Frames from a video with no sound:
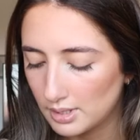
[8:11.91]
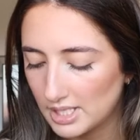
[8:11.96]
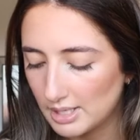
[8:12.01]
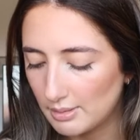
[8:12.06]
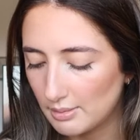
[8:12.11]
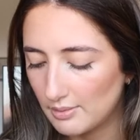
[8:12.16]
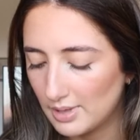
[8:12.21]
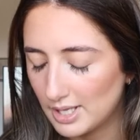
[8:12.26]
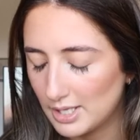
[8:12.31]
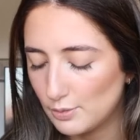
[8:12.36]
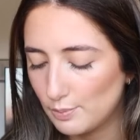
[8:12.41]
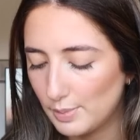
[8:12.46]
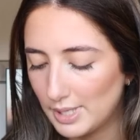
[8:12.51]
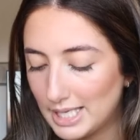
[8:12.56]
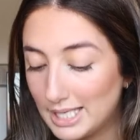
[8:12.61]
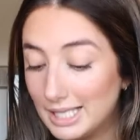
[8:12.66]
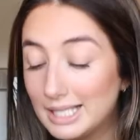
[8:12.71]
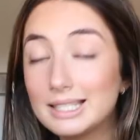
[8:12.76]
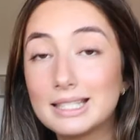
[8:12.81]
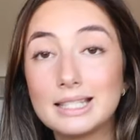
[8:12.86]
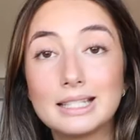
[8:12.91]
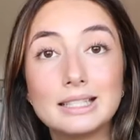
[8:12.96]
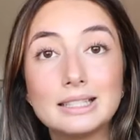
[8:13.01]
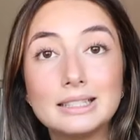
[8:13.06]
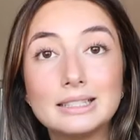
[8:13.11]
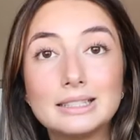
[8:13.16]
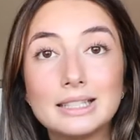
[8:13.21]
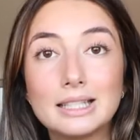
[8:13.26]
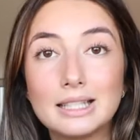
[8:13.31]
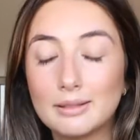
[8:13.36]
some of these
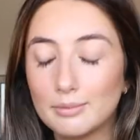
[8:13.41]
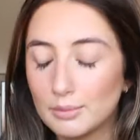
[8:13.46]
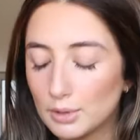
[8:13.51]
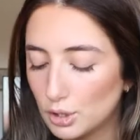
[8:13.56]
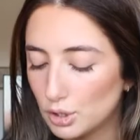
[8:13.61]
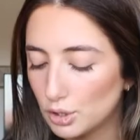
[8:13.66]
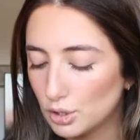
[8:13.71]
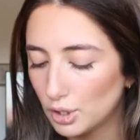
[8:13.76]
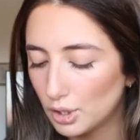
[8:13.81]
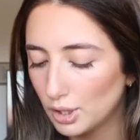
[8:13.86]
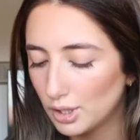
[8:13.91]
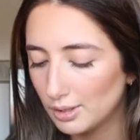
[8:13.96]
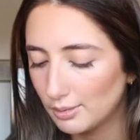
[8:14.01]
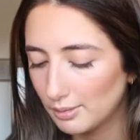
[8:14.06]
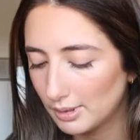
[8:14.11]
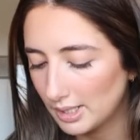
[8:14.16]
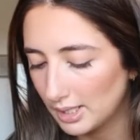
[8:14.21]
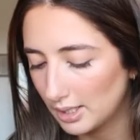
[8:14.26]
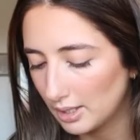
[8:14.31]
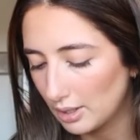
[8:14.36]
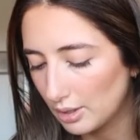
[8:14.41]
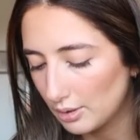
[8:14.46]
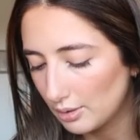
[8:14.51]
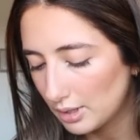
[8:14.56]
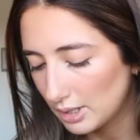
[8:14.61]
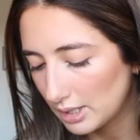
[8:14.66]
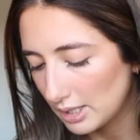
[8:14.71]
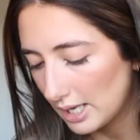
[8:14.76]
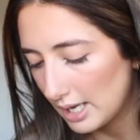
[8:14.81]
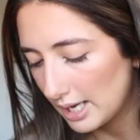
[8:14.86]
pieces and I'm going to show you what they
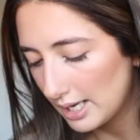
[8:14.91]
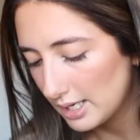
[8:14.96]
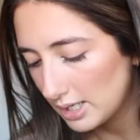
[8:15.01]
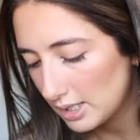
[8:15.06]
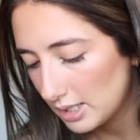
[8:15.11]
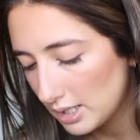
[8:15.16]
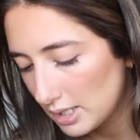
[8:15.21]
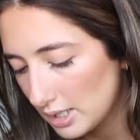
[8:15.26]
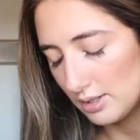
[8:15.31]
look like.